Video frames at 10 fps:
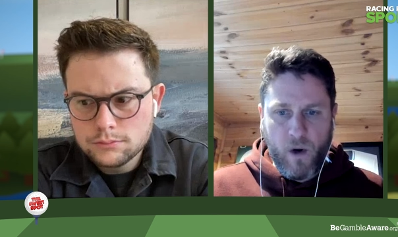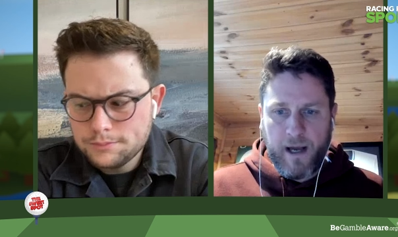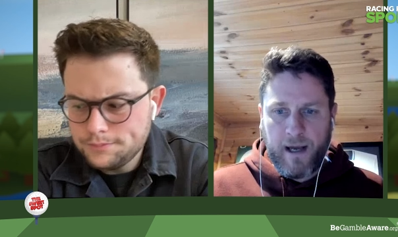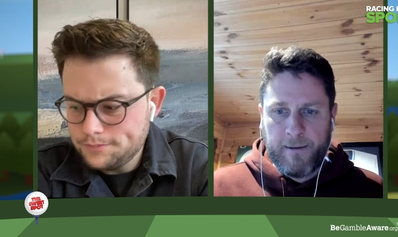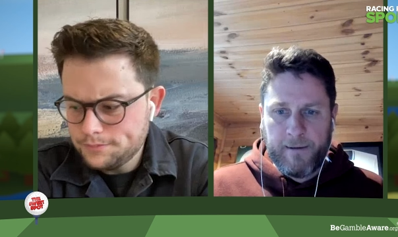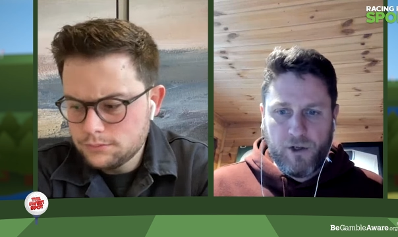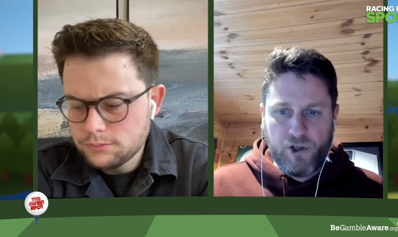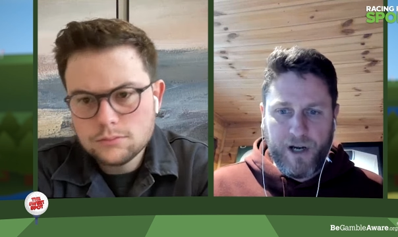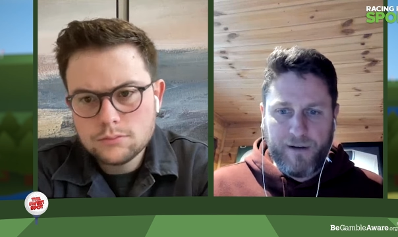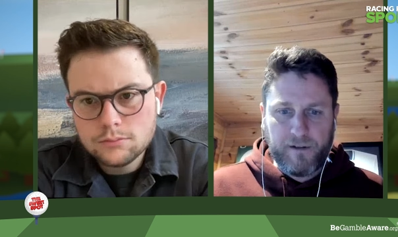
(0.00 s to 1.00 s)
Speaker 1: where
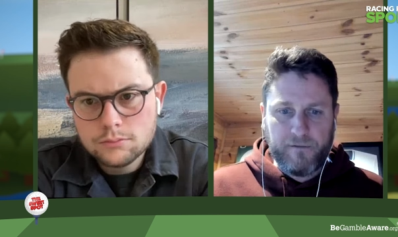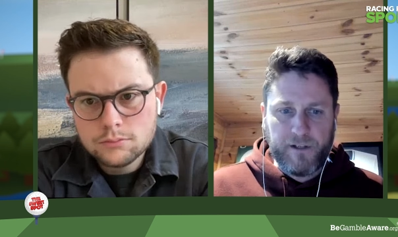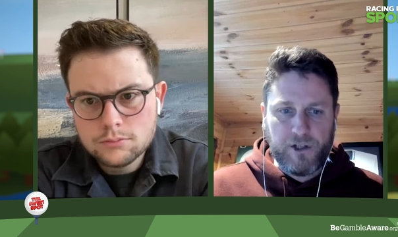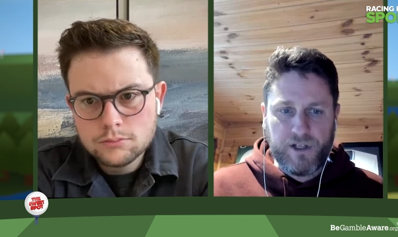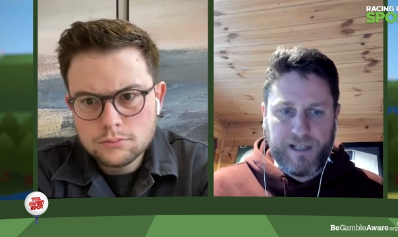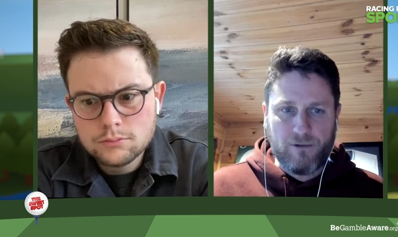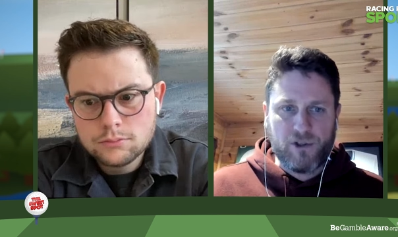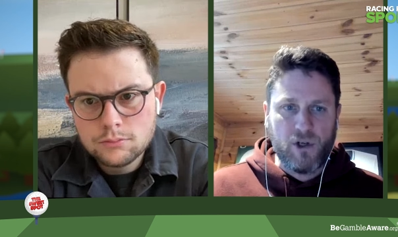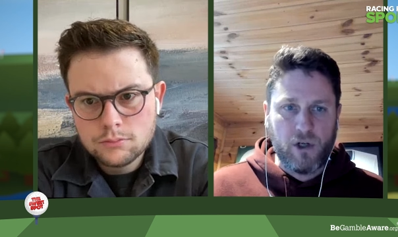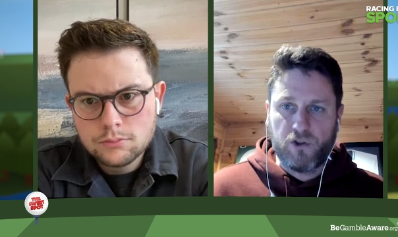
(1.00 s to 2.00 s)
Scheffler finishes
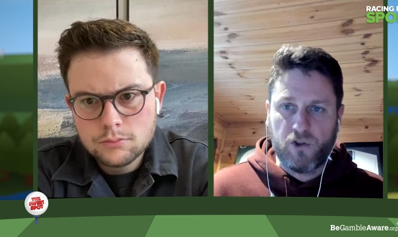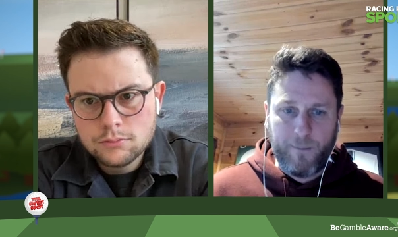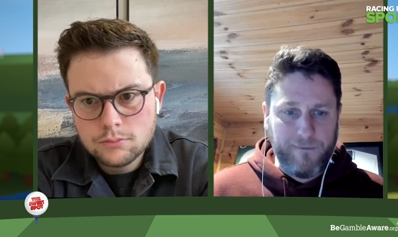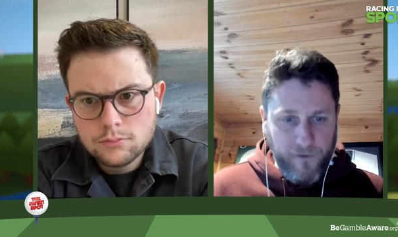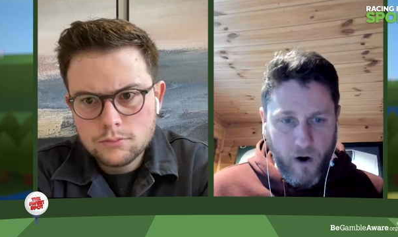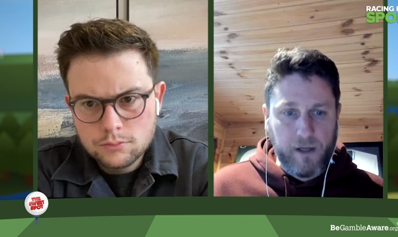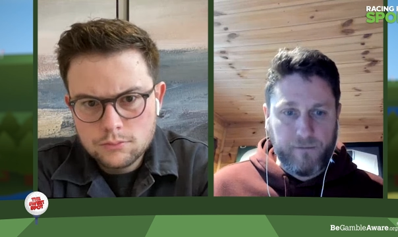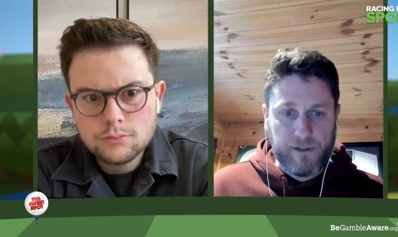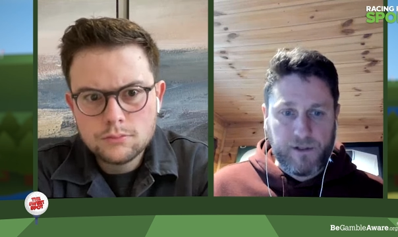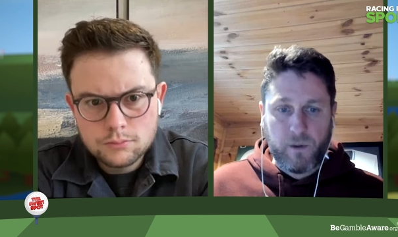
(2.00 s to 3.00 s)
outside the top
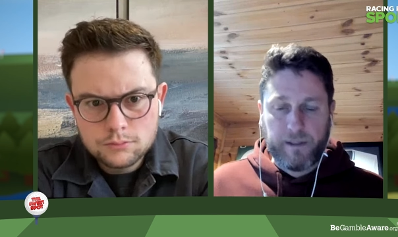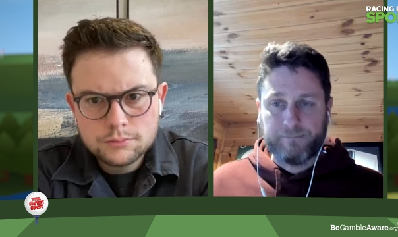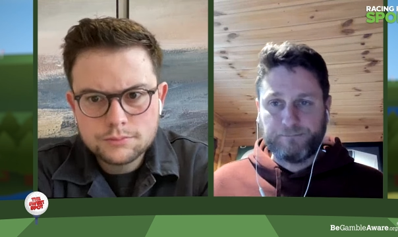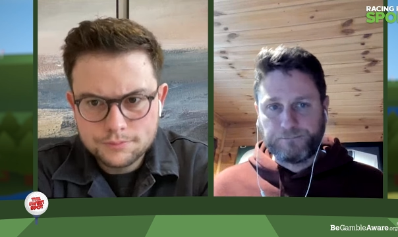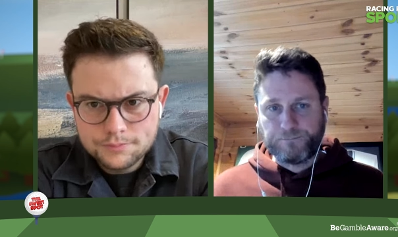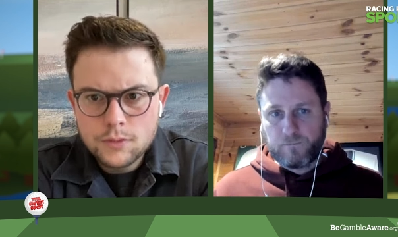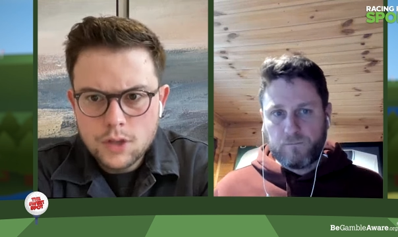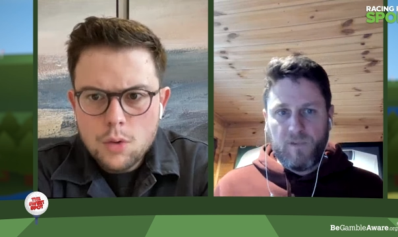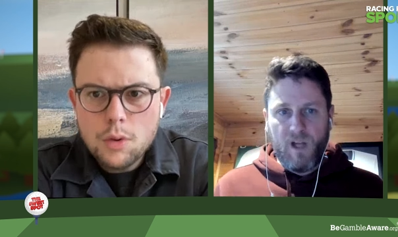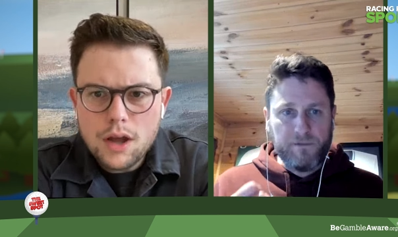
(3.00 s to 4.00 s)
five this week.
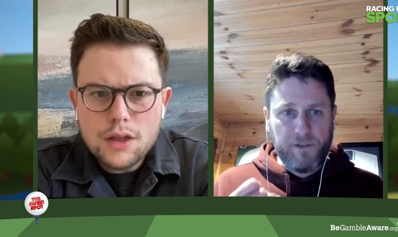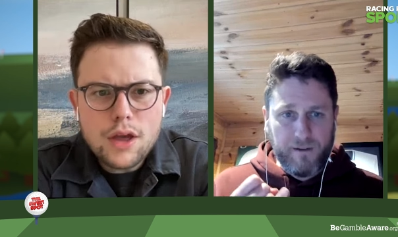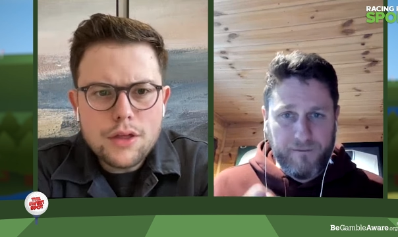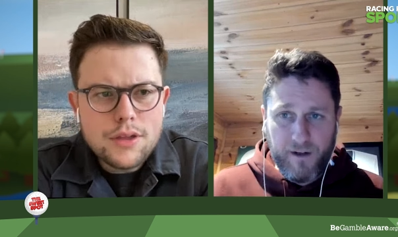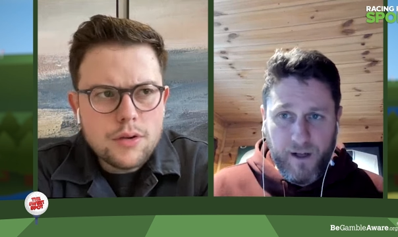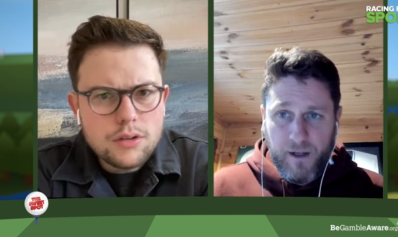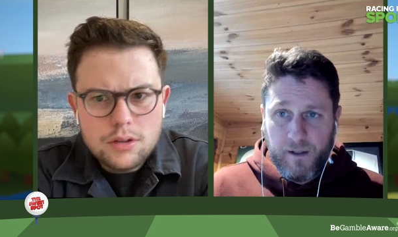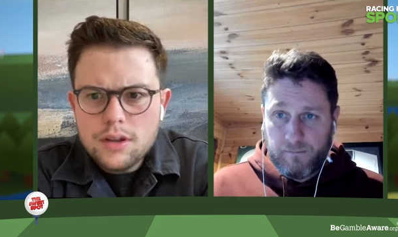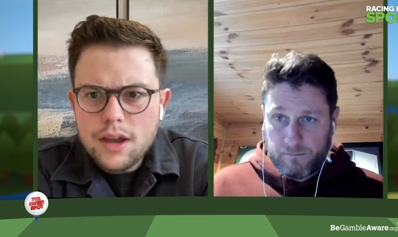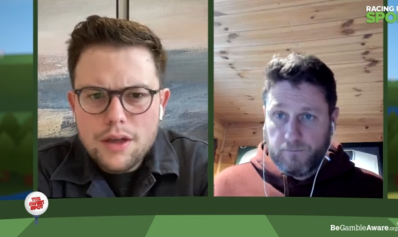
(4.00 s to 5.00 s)
I've well, I, I,
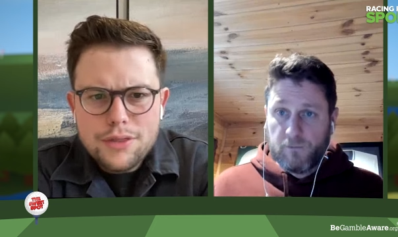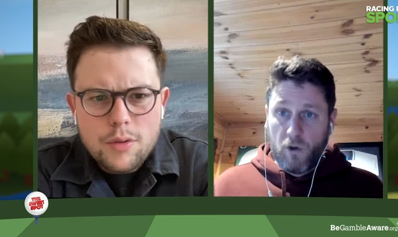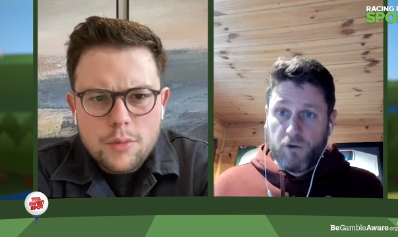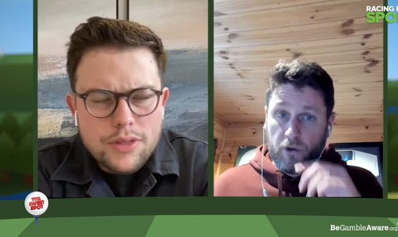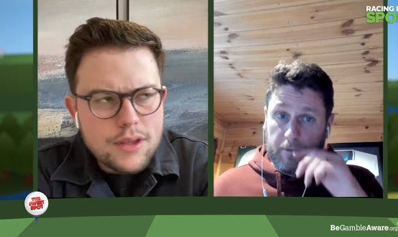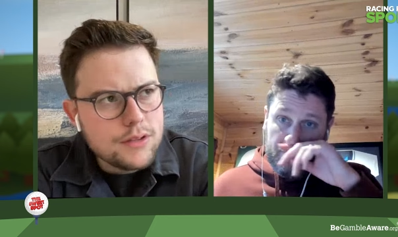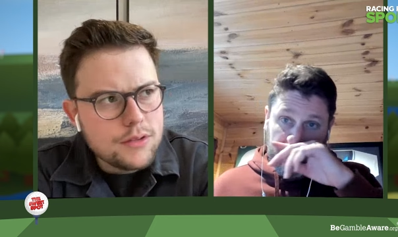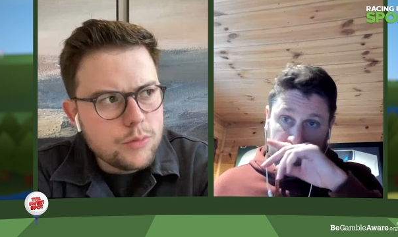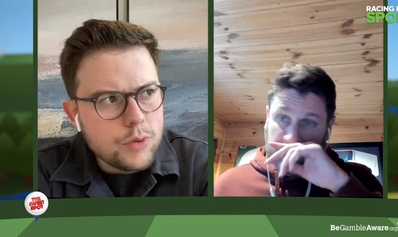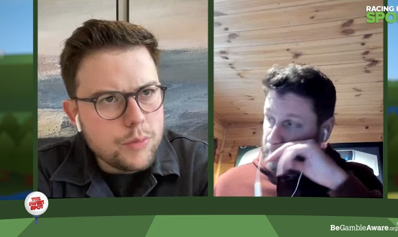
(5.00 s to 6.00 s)
think, yeah, Go I on, think sorry. with,
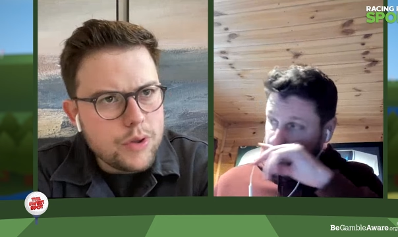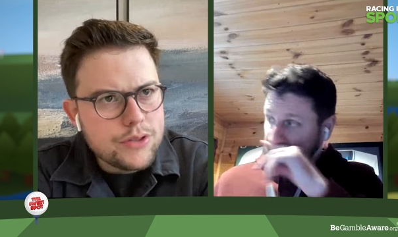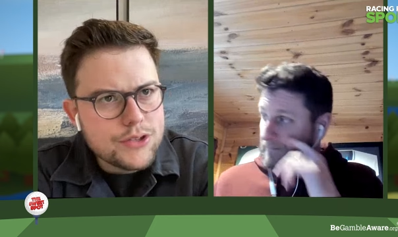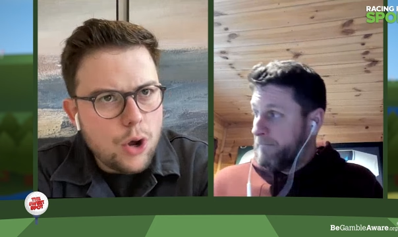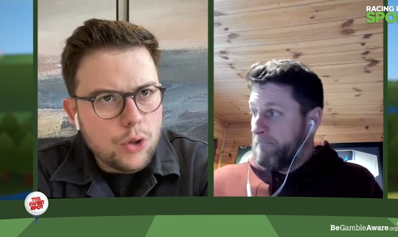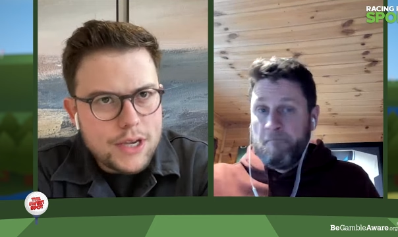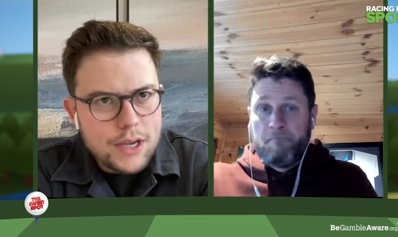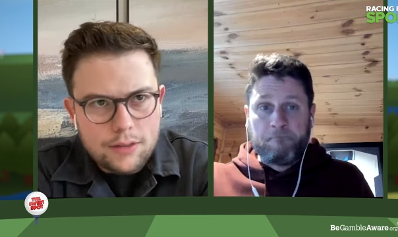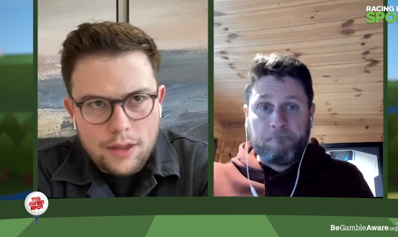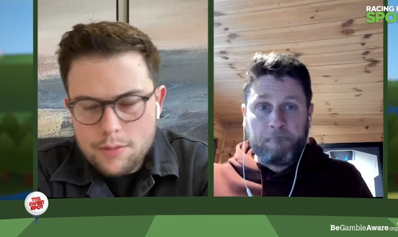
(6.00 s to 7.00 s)
Speaker 2: the, with, with
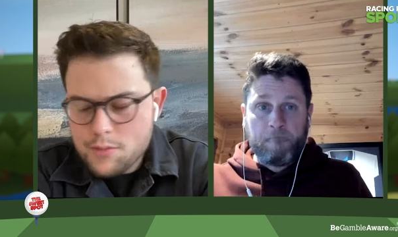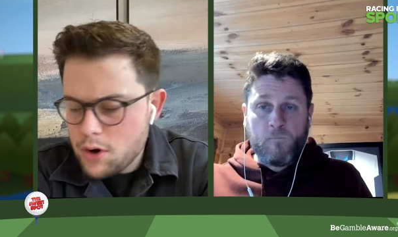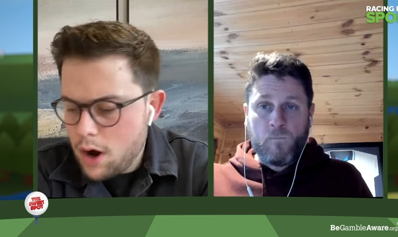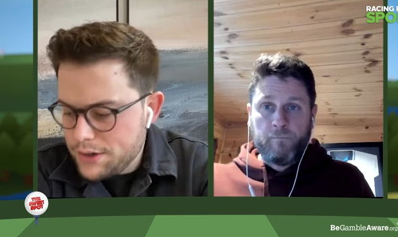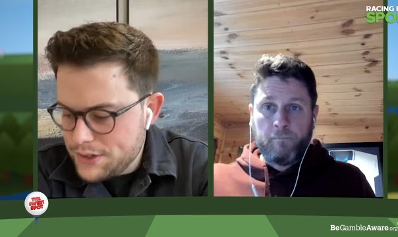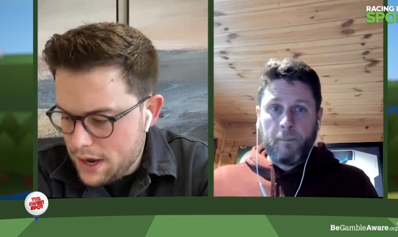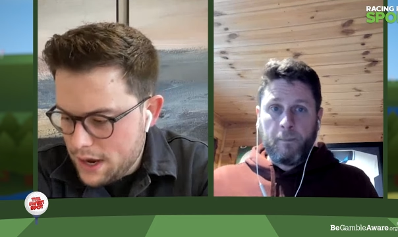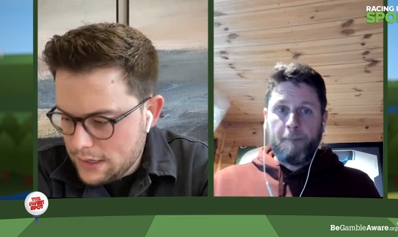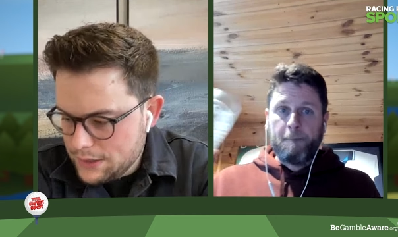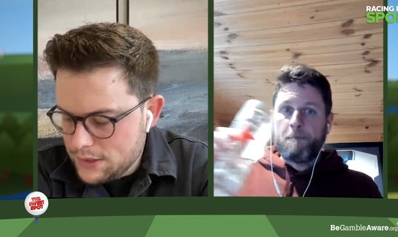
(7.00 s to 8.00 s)
Scotty and, and the price he
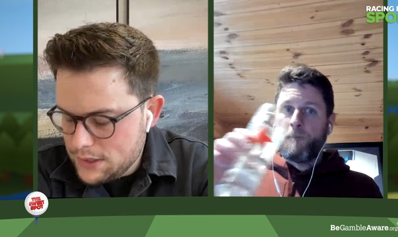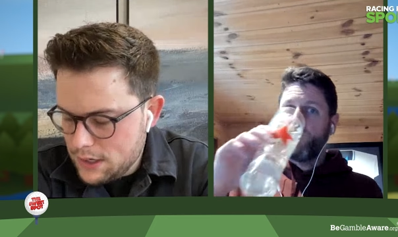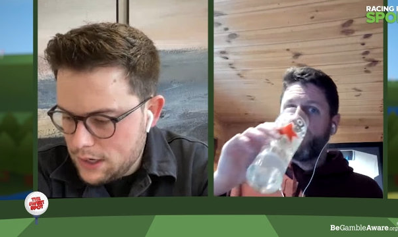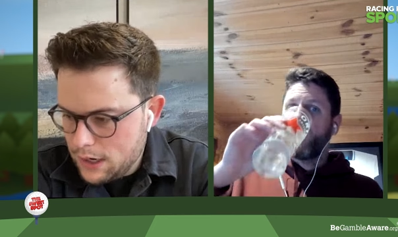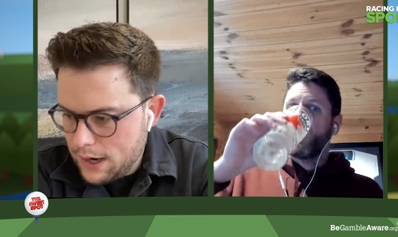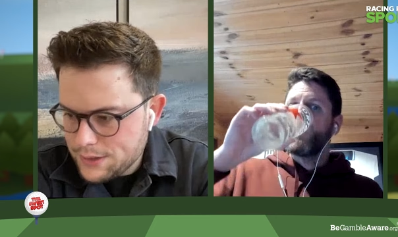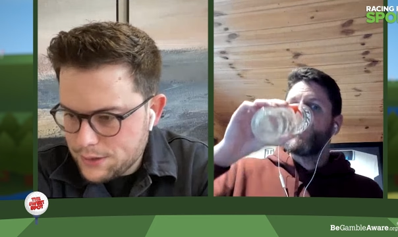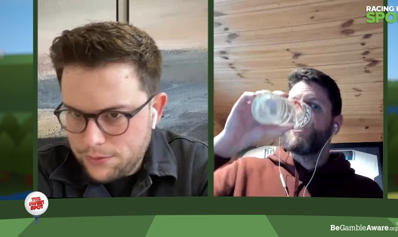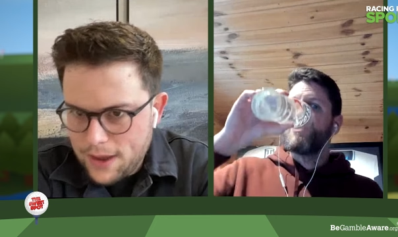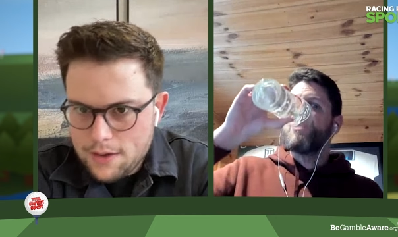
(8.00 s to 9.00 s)
is, as a